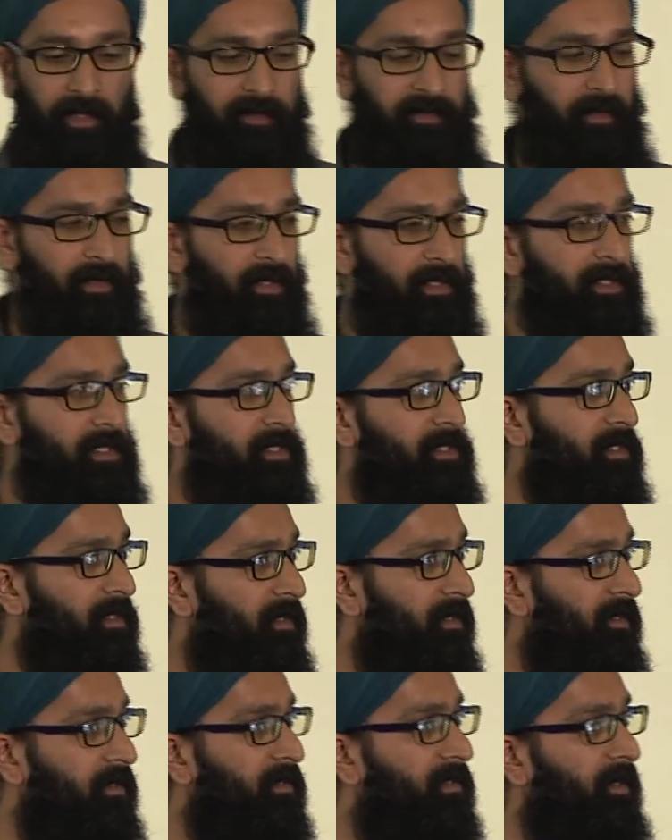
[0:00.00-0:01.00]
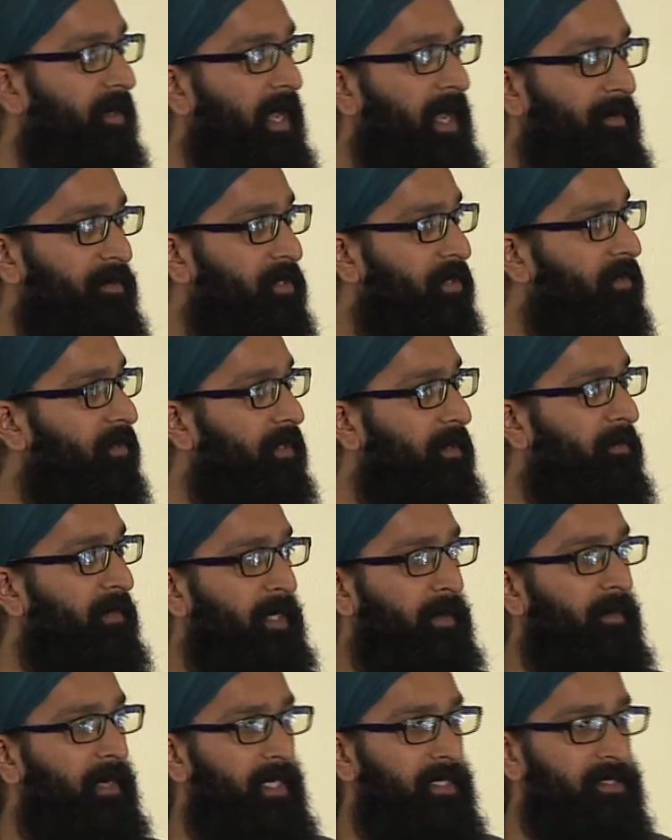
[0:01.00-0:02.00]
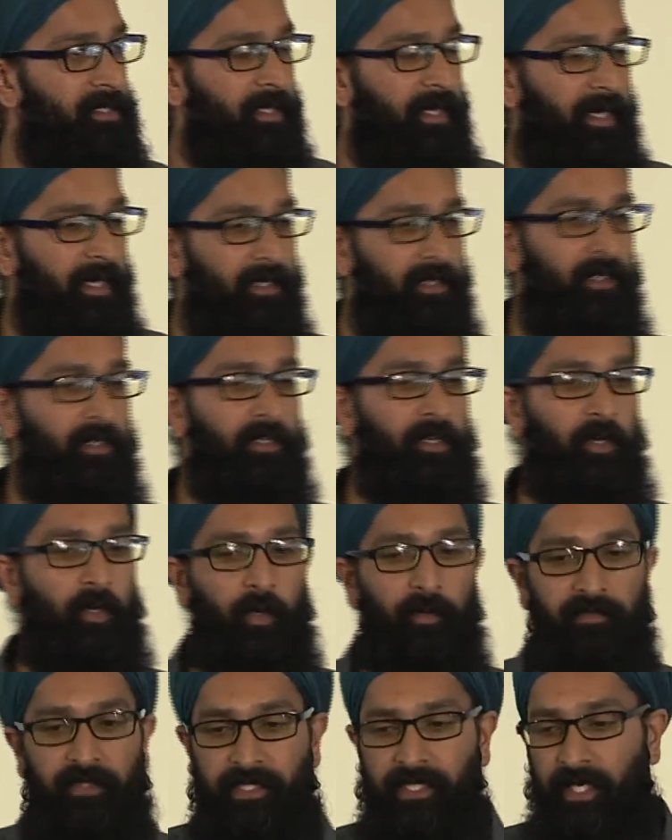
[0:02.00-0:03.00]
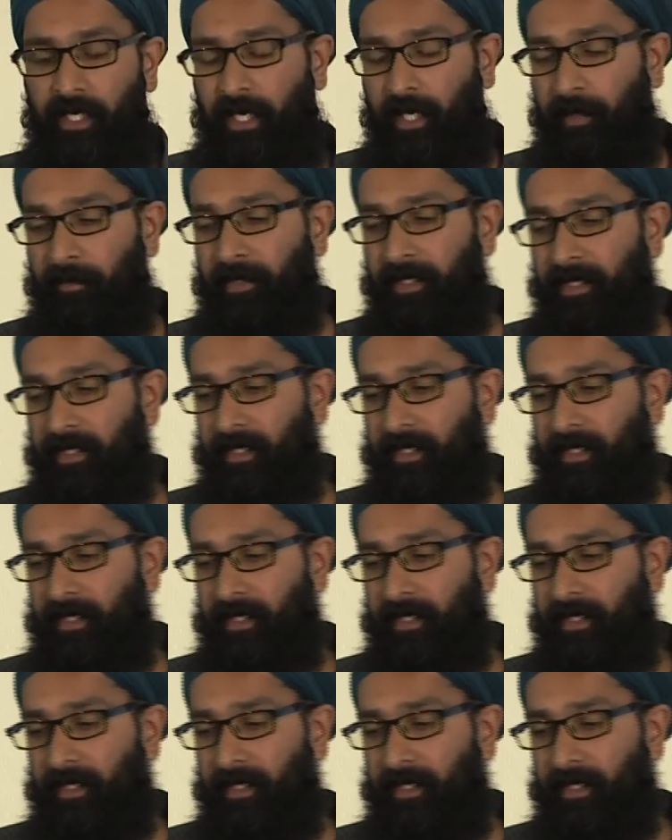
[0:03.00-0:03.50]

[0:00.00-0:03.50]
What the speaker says: of course, is to absolutely minimize that, over time.